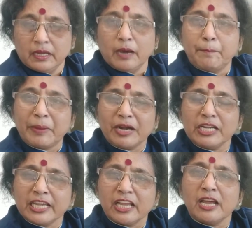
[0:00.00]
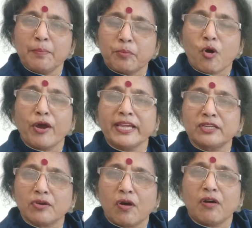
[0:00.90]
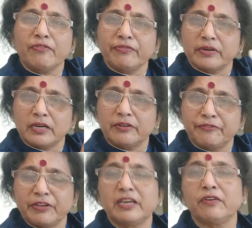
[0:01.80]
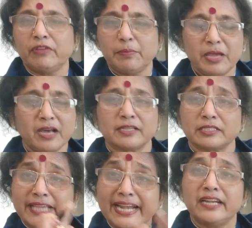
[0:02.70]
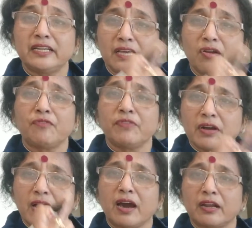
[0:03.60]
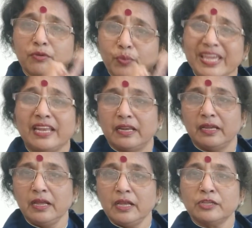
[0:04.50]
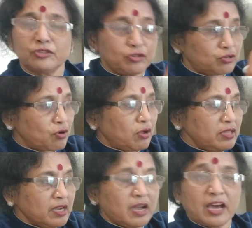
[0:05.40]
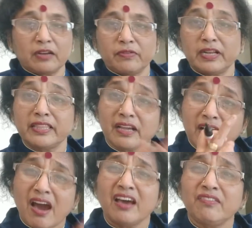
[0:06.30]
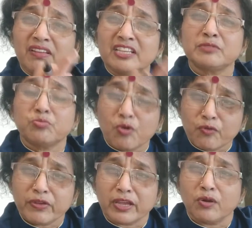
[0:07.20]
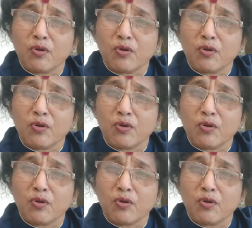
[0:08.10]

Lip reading: A particular point of a figure will be asked. Center of a car wheel. So draw the car wheel, and the car wheel is moving.